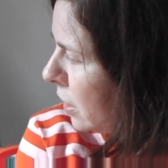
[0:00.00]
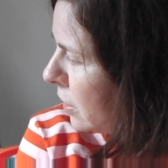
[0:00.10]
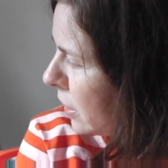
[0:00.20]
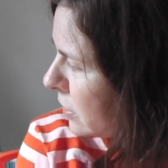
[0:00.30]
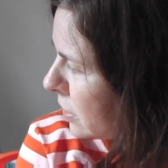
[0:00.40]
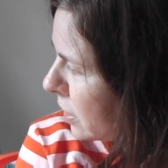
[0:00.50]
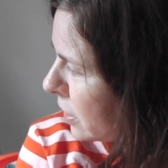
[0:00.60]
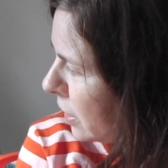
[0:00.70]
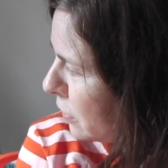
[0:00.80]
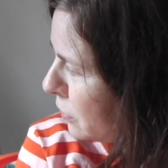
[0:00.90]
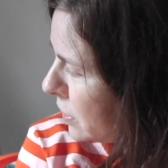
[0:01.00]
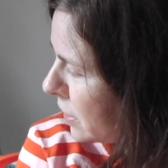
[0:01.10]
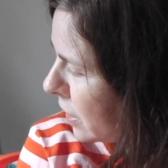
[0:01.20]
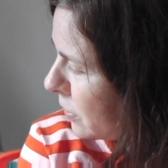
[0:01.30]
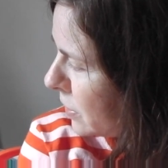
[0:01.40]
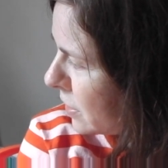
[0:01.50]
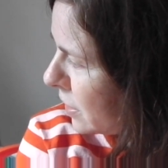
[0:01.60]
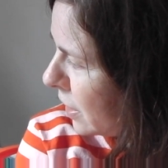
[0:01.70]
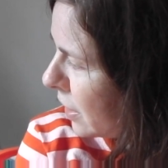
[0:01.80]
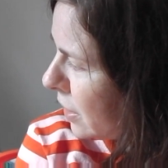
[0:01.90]
That's another little video, isn't
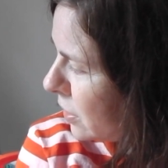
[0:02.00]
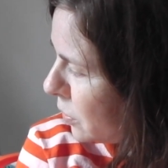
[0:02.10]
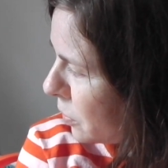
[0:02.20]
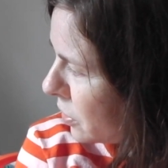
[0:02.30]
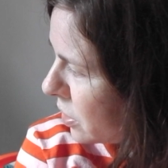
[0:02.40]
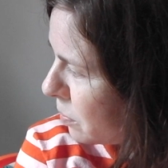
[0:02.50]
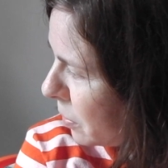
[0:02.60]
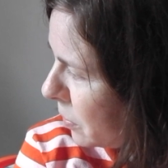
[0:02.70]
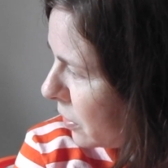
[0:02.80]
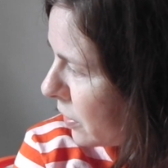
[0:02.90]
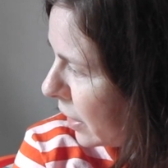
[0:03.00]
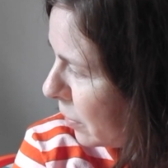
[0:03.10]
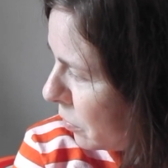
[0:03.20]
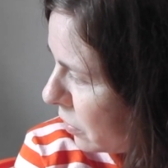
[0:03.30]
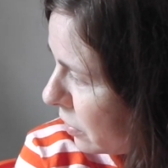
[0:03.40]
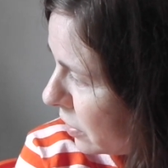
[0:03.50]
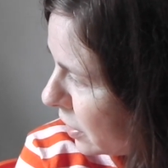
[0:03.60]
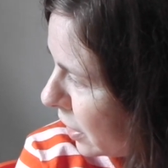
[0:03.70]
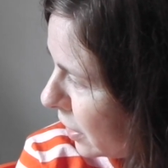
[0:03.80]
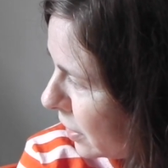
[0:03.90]
it? And you're watching Mummy on the camera, aren't
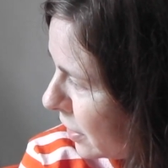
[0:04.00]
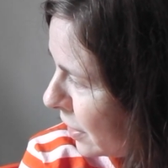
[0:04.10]
you?